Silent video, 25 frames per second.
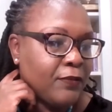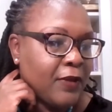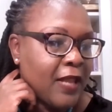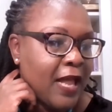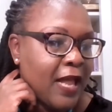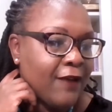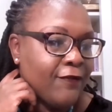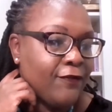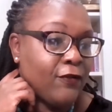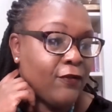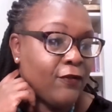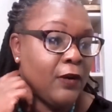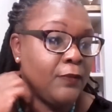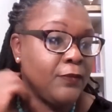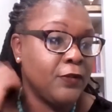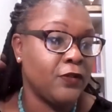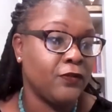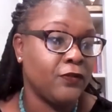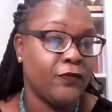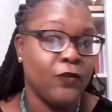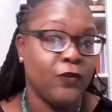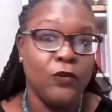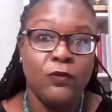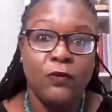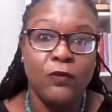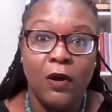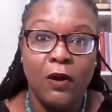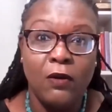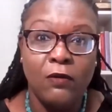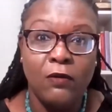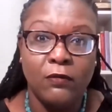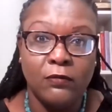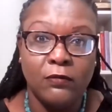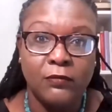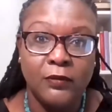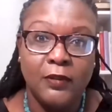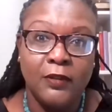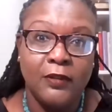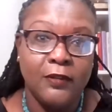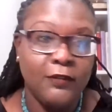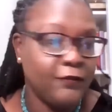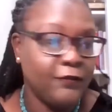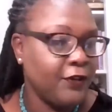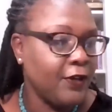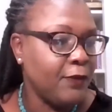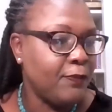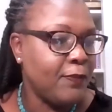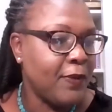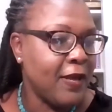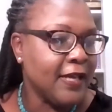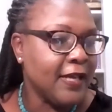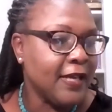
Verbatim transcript: platforms. Oh, oh, oh.